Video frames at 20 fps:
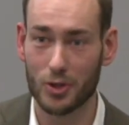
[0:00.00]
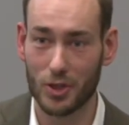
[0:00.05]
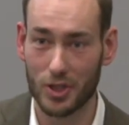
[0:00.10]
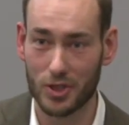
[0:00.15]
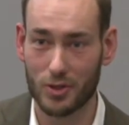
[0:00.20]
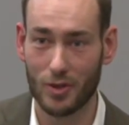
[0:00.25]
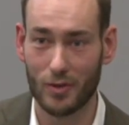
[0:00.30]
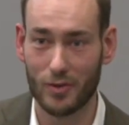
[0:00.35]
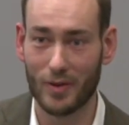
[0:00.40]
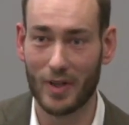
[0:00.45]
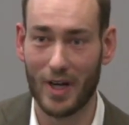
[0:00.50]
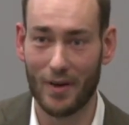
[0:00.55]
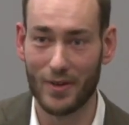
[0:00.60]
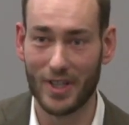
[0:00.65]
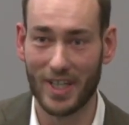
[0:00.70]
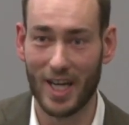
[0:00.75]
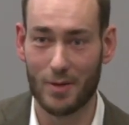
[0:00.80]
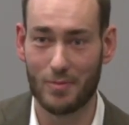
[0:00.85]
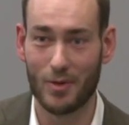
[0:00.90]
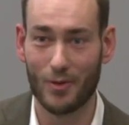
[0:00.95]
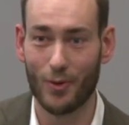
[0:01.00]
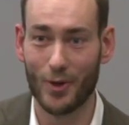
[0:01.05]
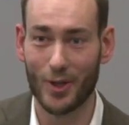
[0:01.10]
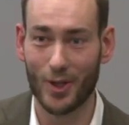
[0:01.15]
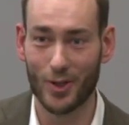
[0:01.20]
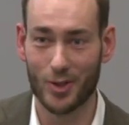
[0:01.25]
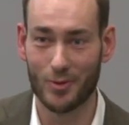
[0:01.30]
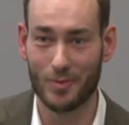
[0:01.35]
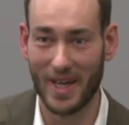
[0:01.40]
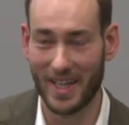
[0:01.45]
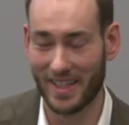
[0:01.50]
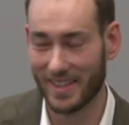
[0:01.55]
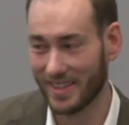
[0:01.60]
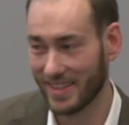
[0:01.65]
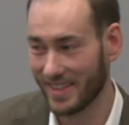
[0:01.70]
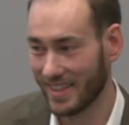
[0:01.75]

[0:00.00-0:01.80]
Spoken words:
to his children every night before he goes to bed.